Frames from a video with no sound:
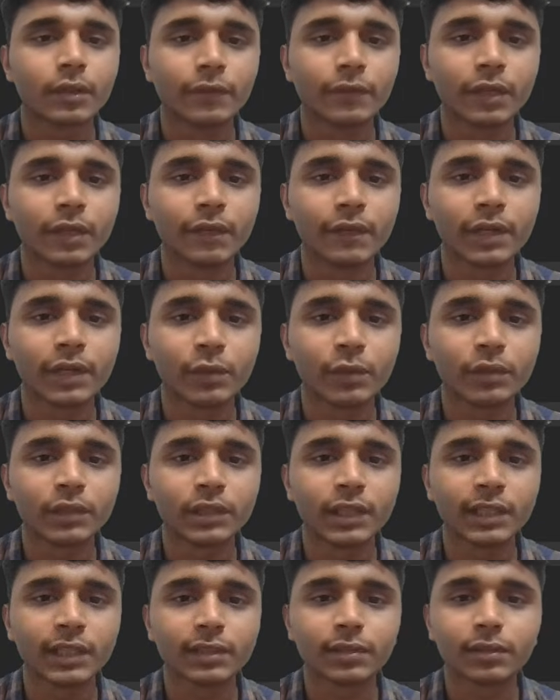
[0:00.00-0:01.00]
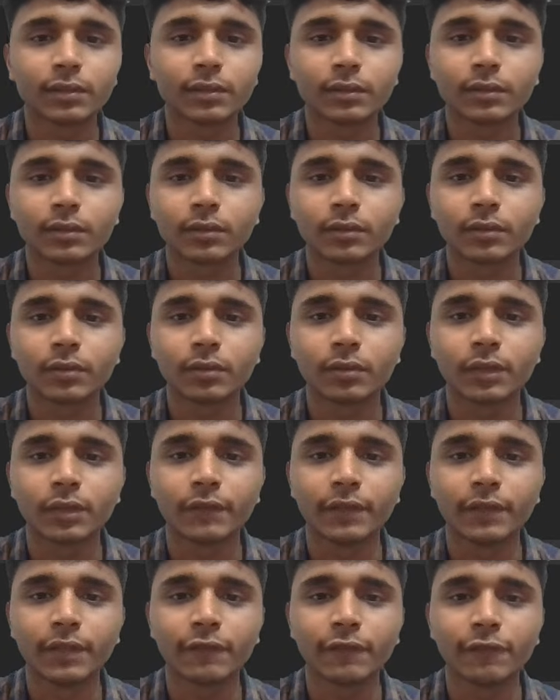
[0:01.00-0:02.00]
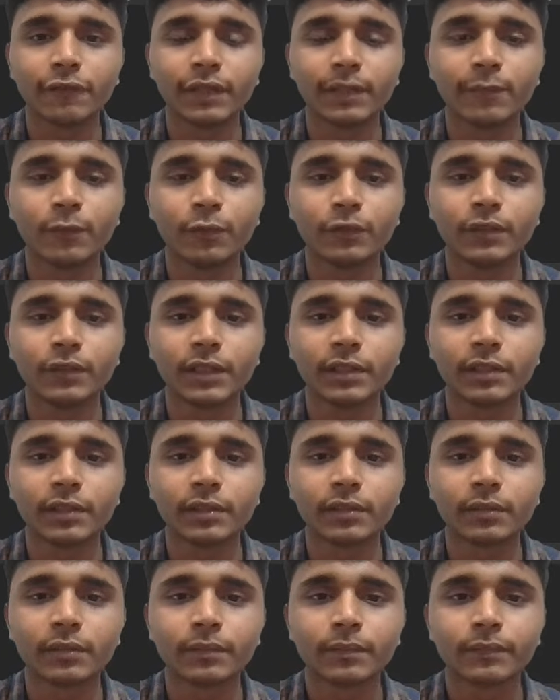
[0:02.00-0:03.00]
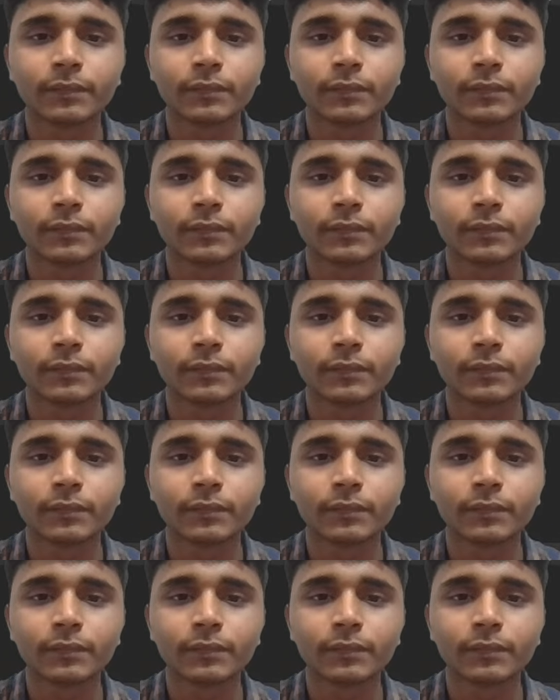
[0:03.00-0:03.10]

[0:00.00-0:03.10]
we are doing that. Okay, where if we remove this,